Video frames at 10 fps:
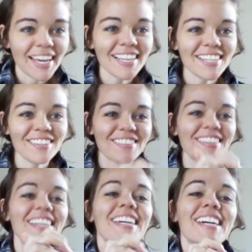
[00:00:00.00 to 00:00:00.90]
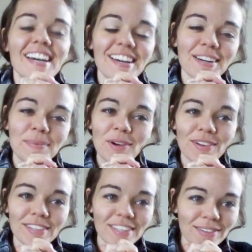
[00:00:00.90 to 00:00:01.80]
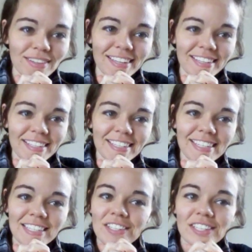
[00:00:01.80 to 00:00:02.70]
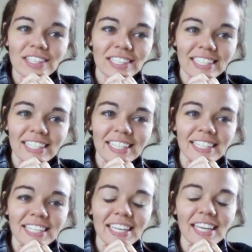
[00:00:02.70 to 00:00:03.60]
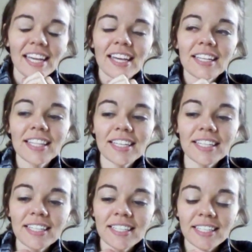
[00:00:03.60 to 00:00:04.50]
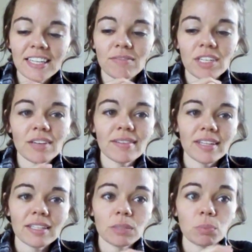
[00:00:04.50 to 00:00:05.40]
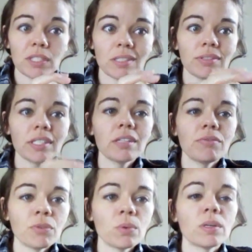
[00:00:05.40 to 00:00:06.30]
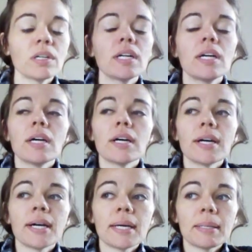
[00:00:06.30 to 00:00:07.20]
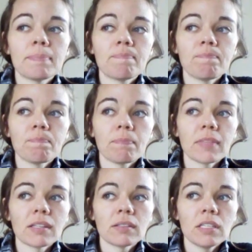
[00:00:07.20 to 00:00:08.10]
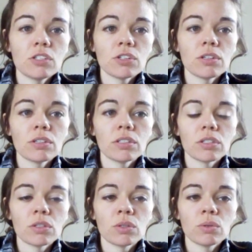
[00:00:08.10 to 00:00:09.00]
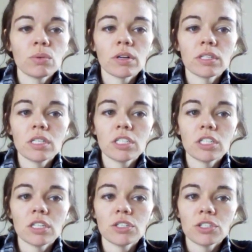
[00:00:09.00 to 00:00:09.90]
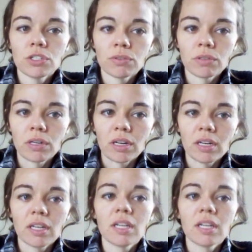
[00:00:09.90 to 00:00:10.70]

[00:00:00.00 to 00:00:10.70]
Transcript: Hello, all you English teachers in Italy. This is a video that is specifically for teachers who are teaching children